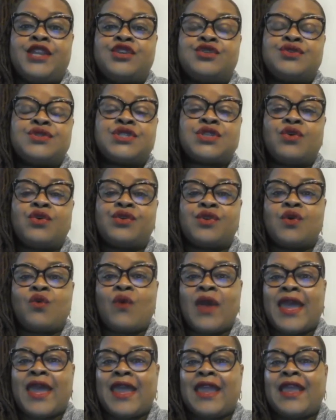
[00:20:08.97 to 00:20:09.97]
do so in a
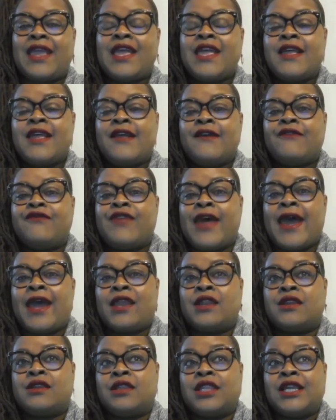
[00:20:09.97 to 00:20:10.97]
way that
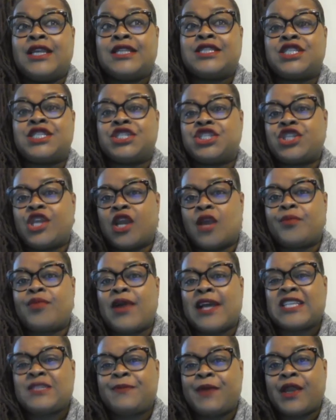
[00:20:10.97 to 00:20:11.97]
leads to shared
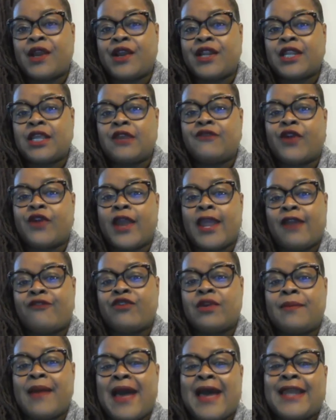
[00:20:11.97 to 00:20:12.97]
prosperity for
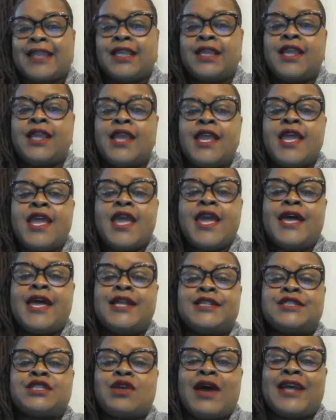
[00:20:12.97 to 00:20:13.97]
everybody.
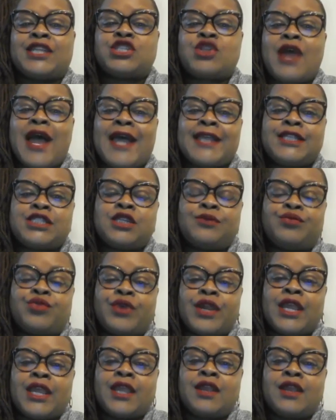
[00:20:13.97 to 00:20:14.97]
And so I tried to
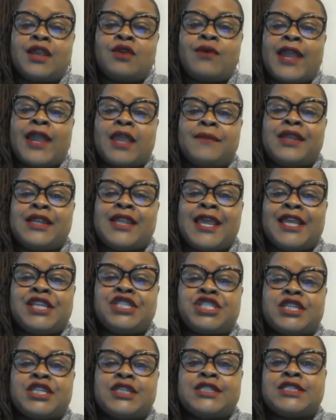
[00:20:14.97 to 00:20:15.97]
bring
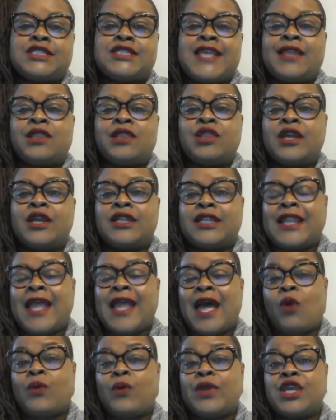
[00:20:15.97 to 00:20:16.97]
recommendations that looked at
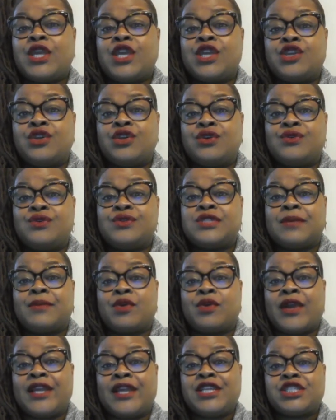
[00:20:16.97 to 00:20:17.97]
how we could use
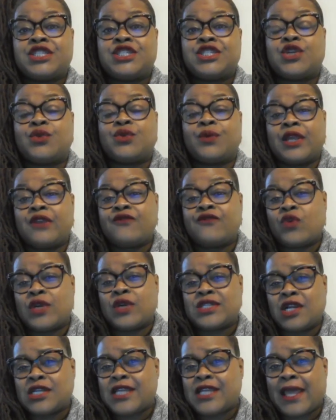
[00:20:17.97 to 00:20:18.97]
immigration to reinforce
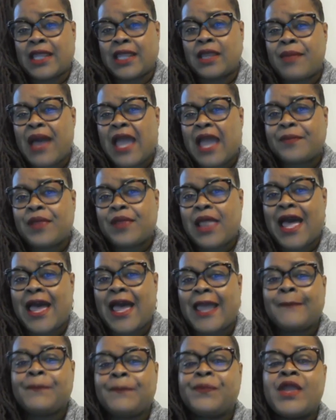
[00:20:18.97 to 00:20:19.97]
our talent
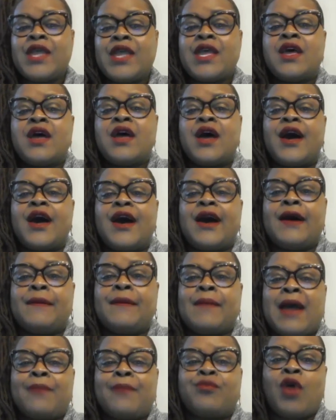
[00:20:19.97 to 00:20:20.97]
pipeline.
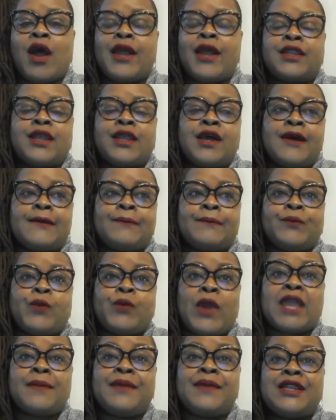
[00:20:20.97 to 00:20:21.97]
I brought
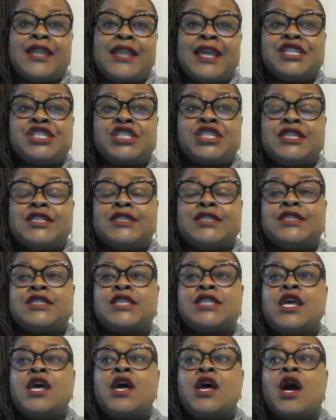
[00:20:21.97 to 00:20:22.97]
recommendations
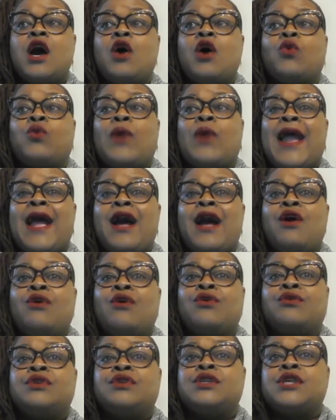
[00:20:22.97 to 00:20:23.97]

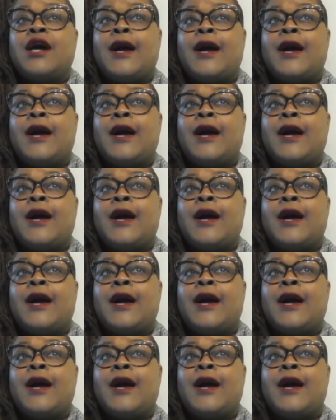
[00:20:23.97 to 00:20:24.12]
around